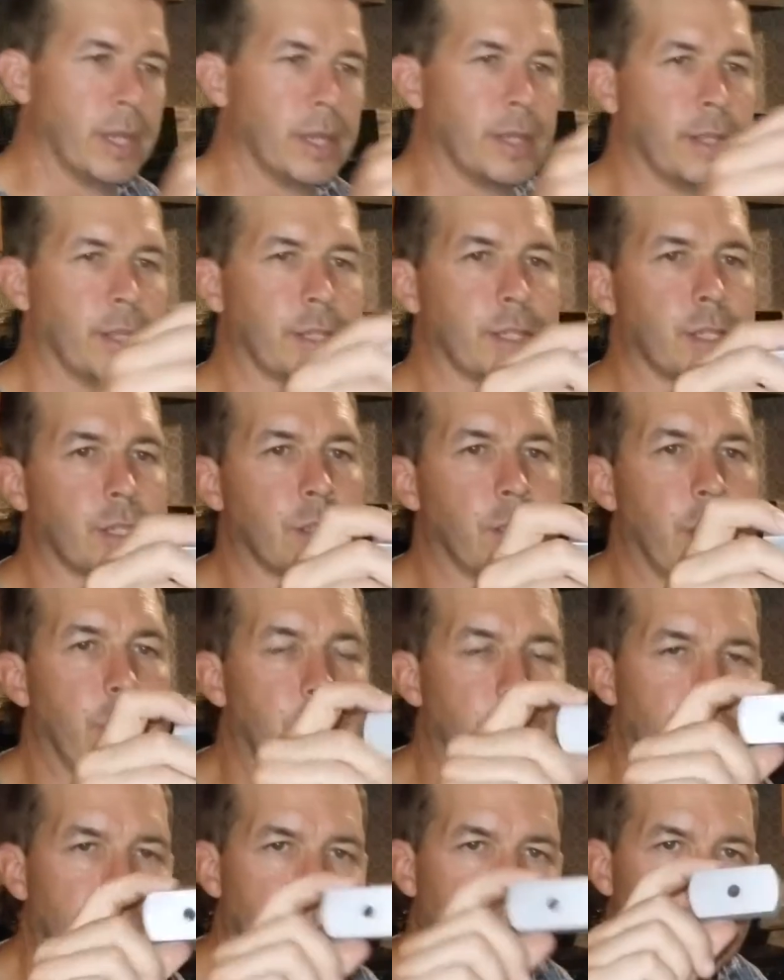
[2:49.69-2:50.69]
This is the
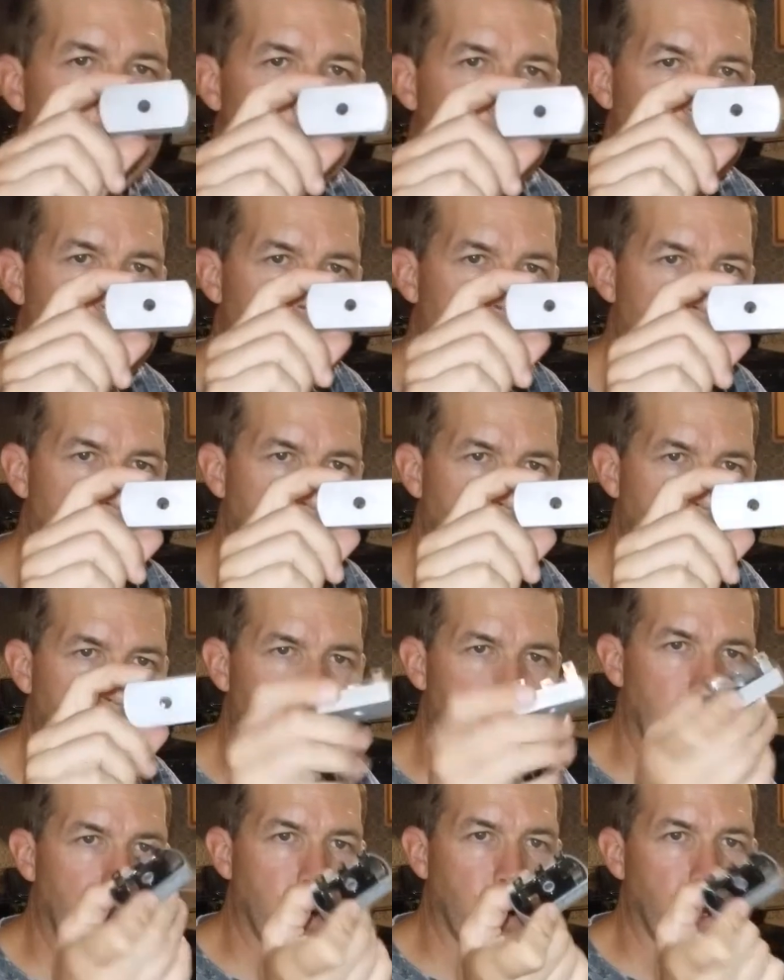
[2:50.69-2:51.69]
uh, three-phase
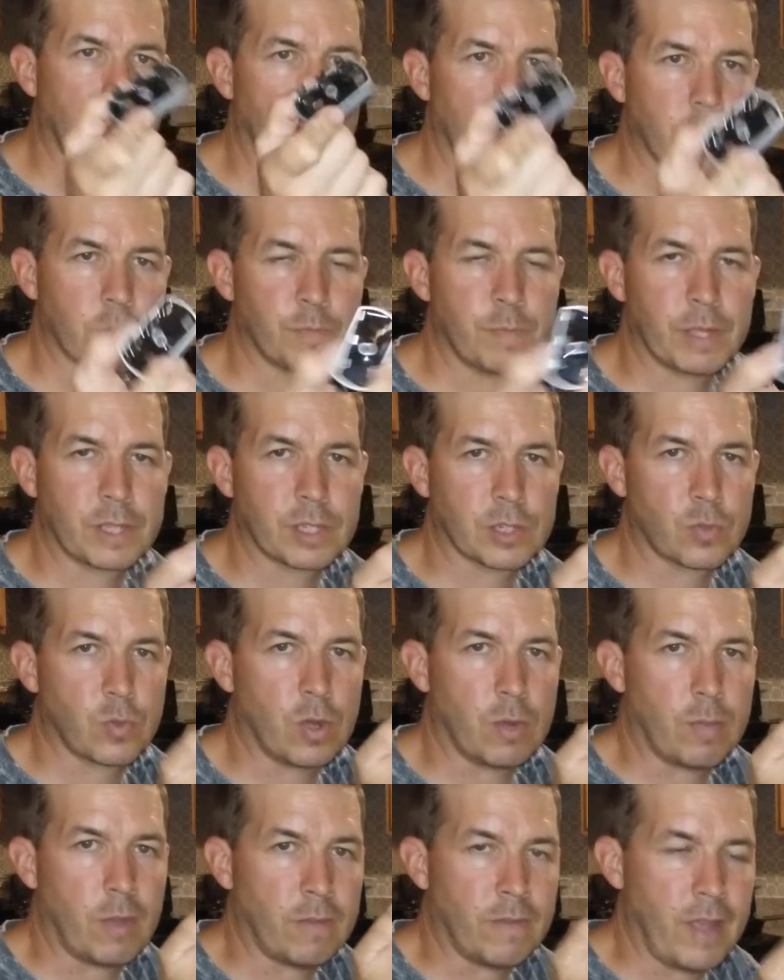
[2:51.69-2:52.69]
rectifier. I just picked this one
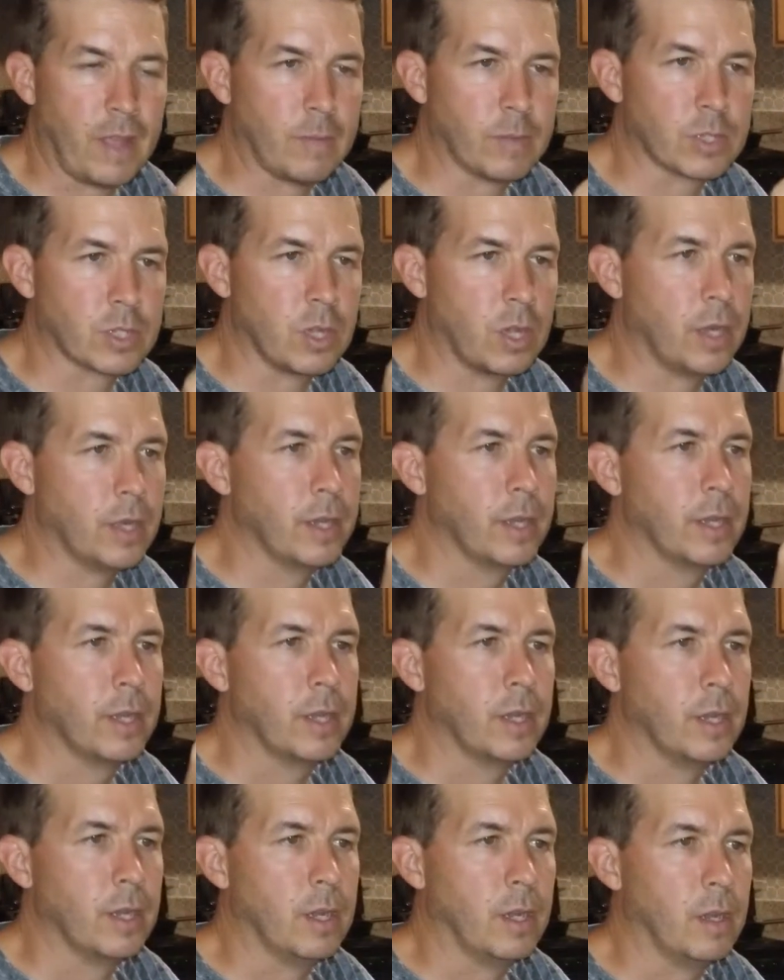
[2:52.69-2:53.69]
up off Amazon.
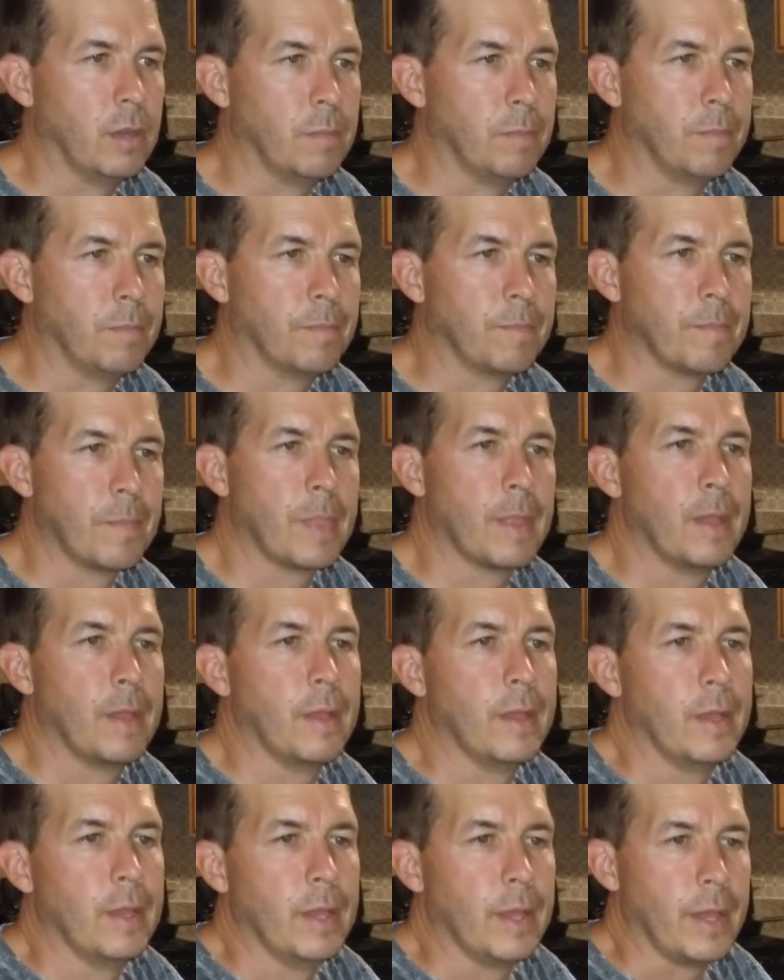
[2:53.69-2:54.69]
Um,
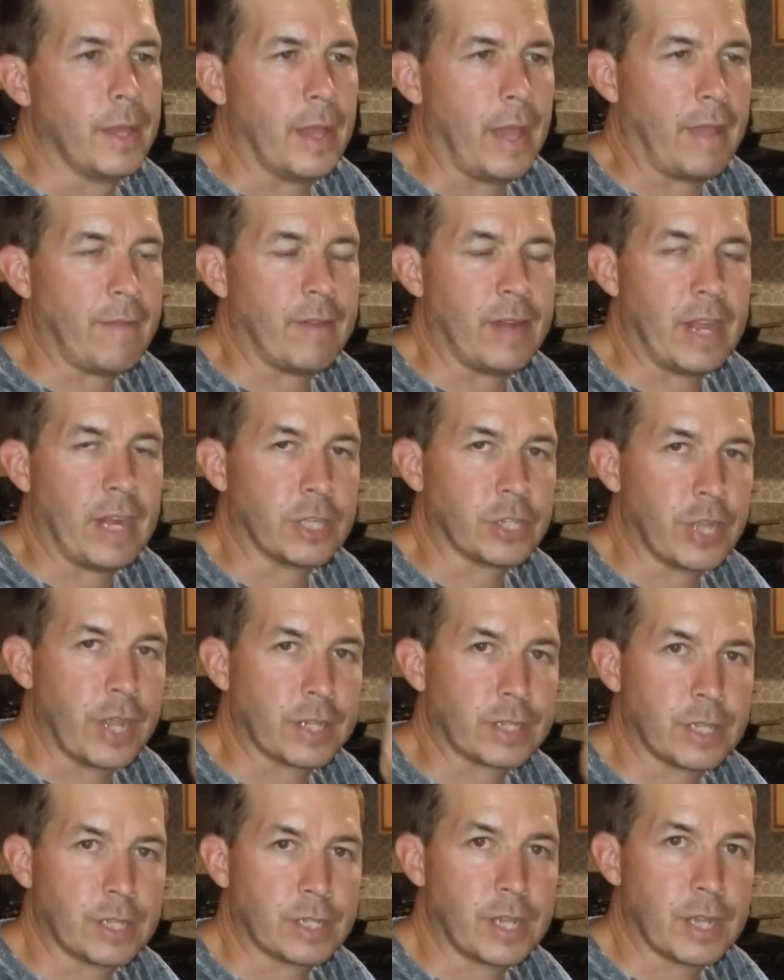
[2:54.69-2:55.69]
I haven't had a
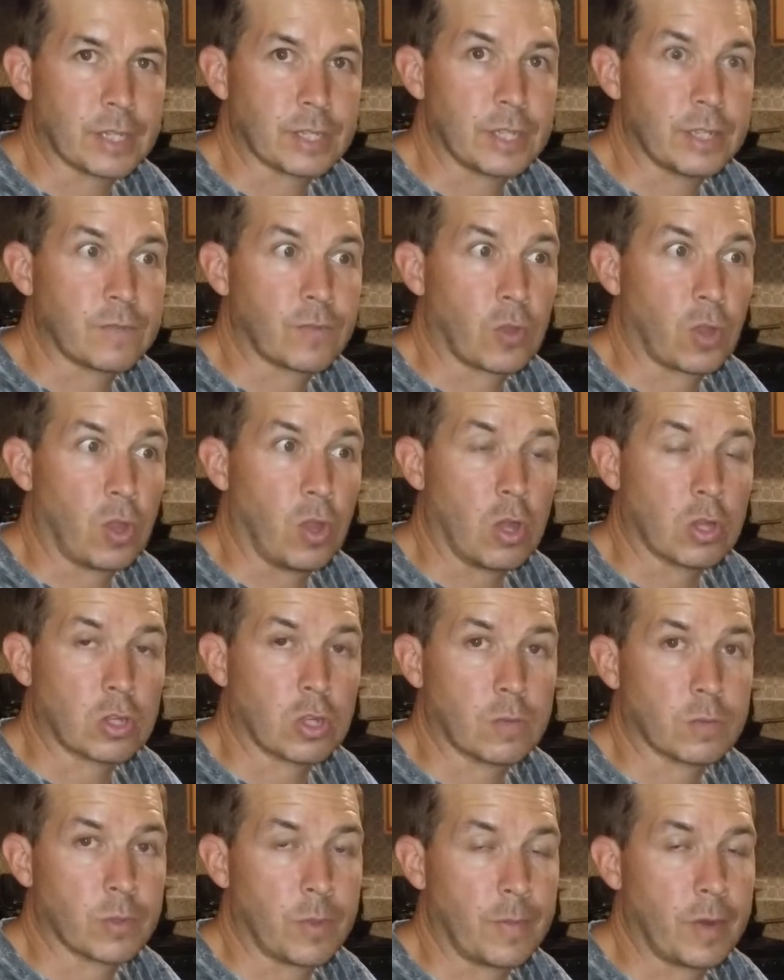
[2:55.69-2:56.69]
chance to test these for the long
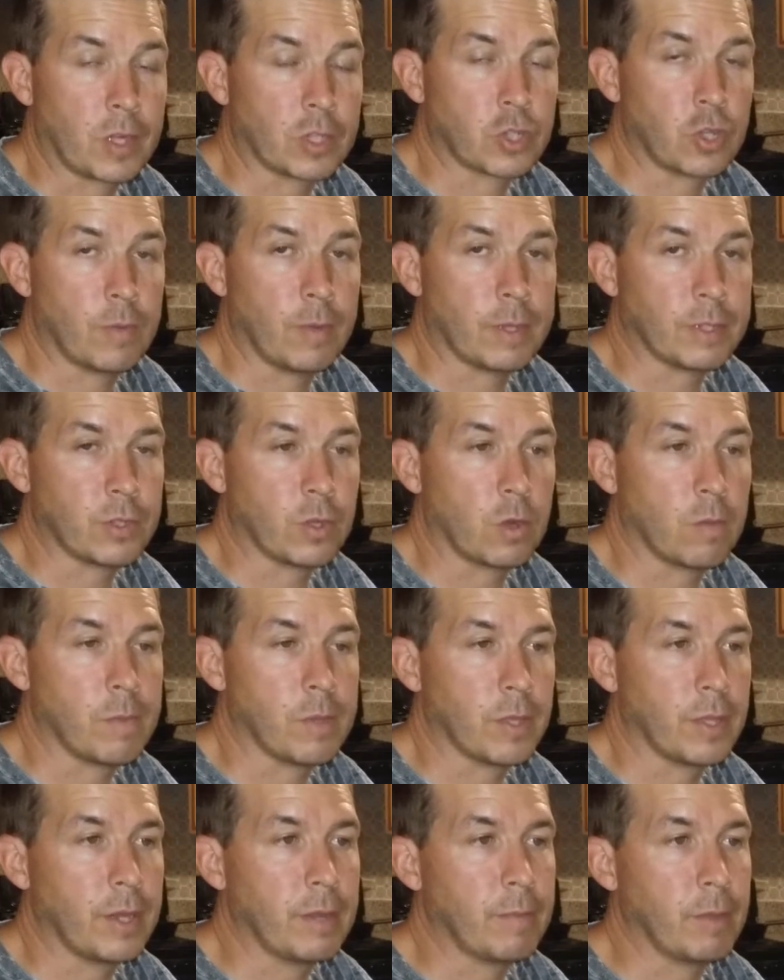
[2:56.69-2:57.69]
term, so I'm not sure about
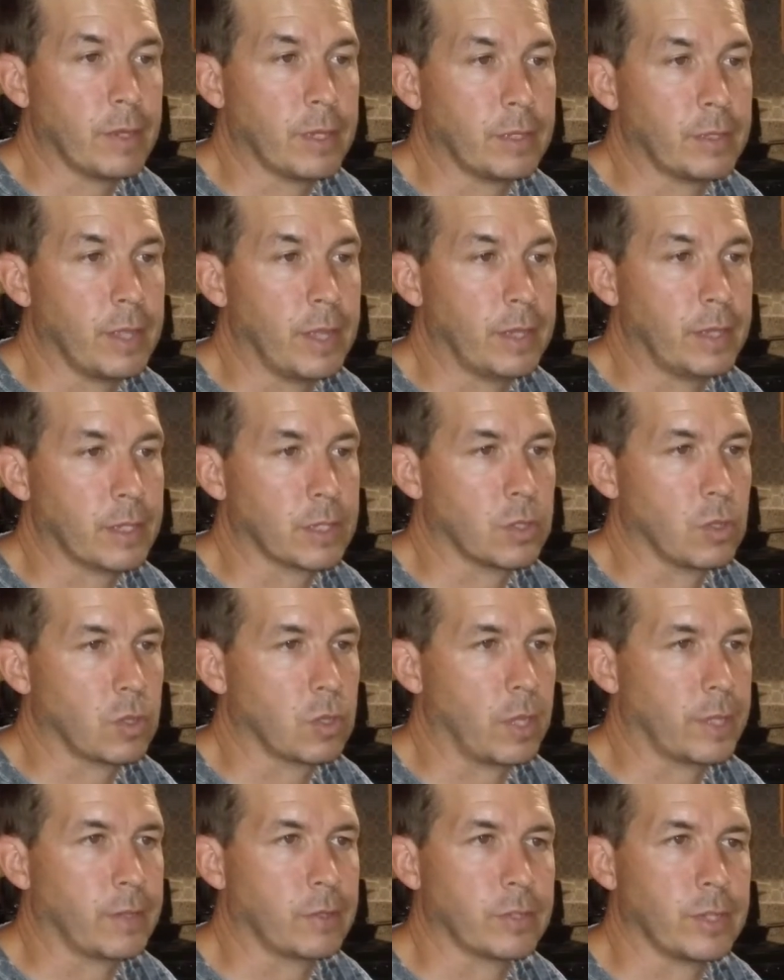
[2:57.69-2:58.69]
durability, but it doesn't look
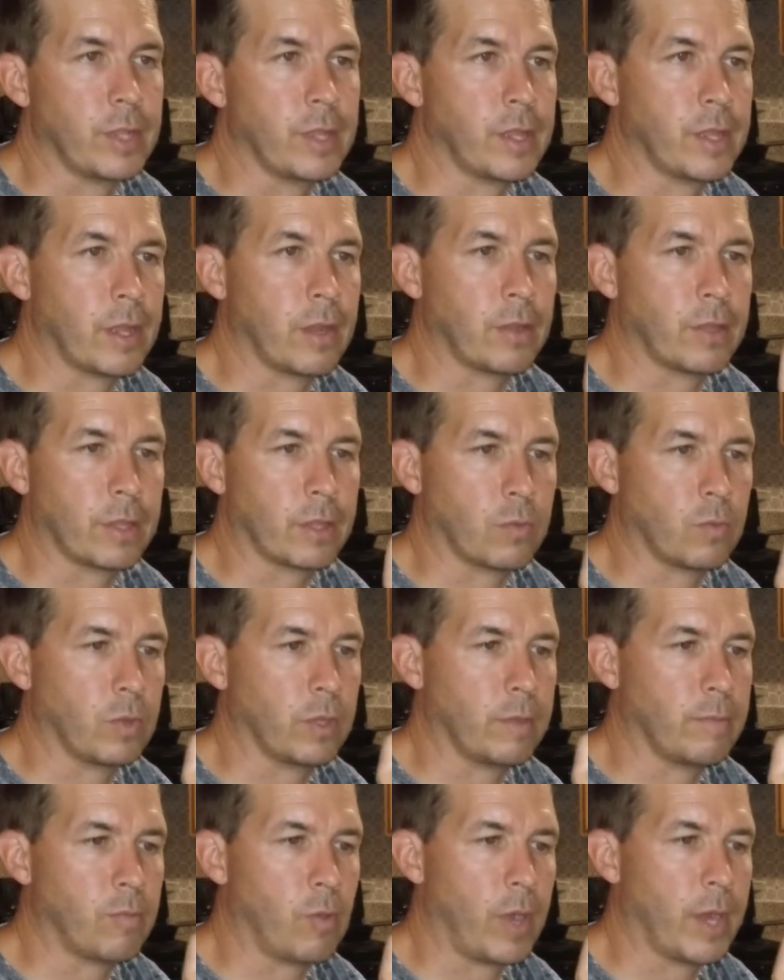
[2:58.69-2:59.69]
like there's anything here that could
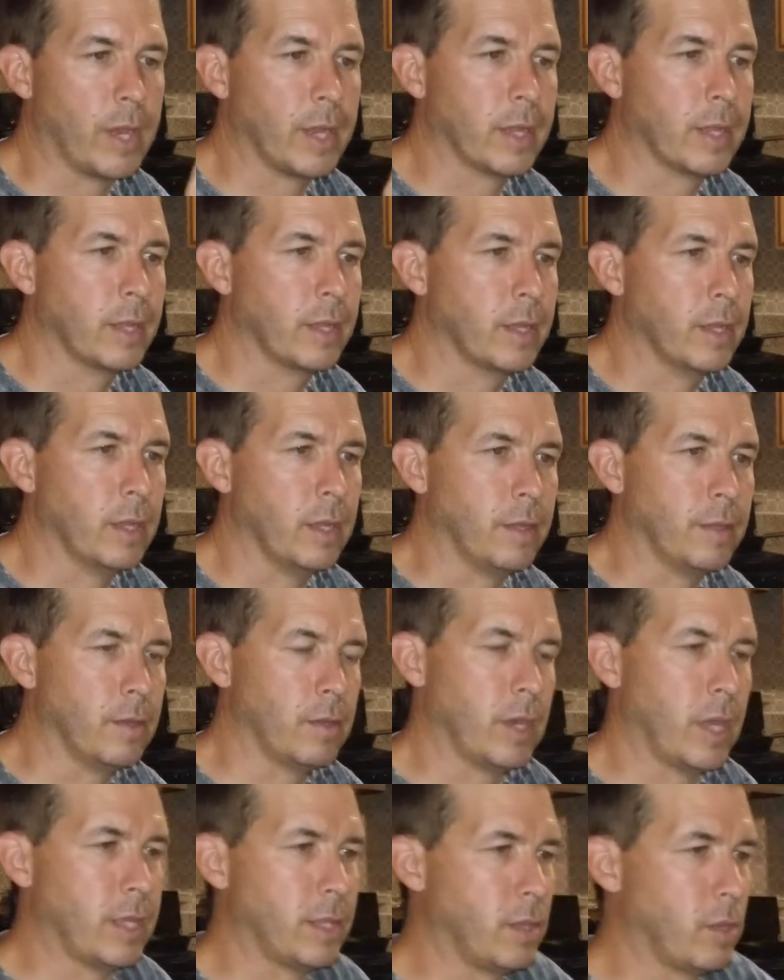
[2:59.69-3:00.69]
really break. Uh, they're
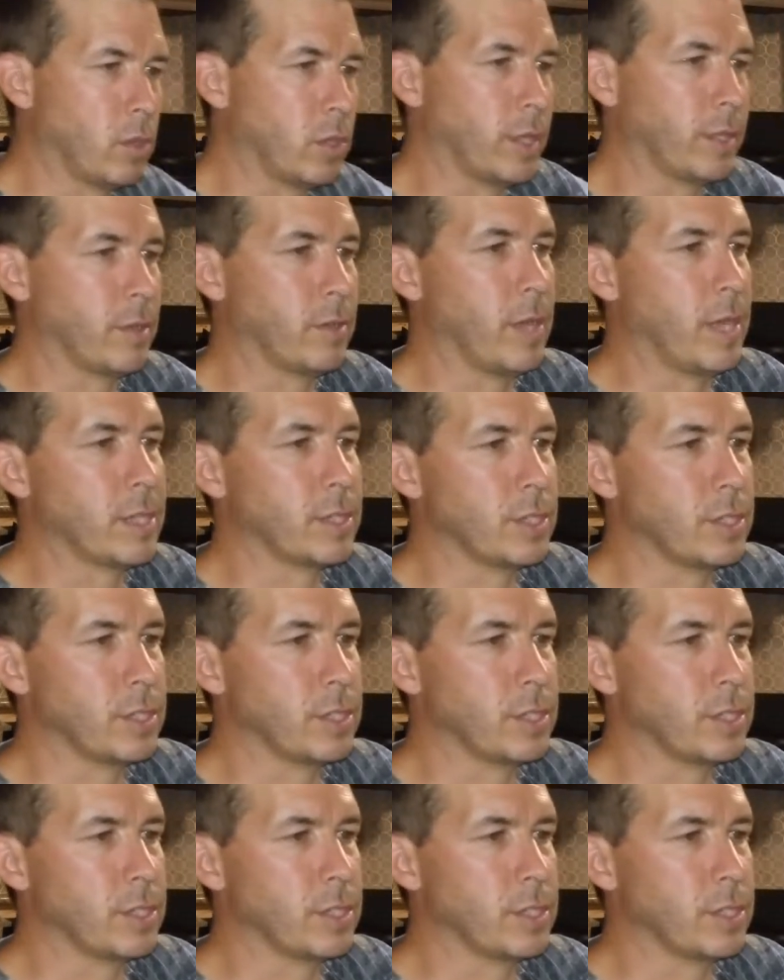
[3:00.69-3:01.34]
not, they look like they're nicely